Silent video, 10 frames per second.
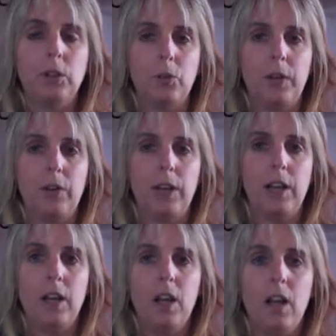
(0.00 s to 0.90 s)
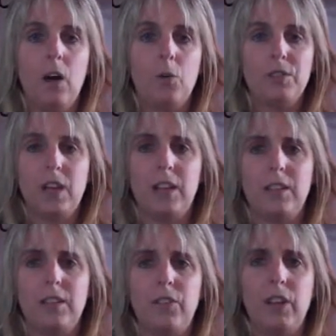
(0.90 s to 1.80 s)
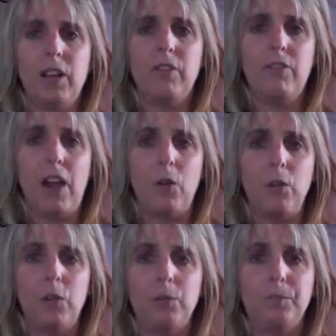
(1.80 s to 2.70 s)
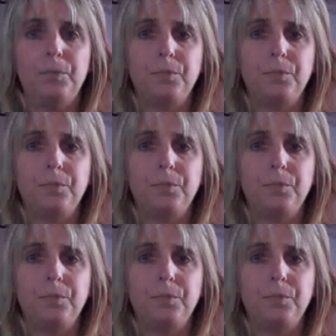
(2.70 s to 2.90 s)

literary, or scientific value.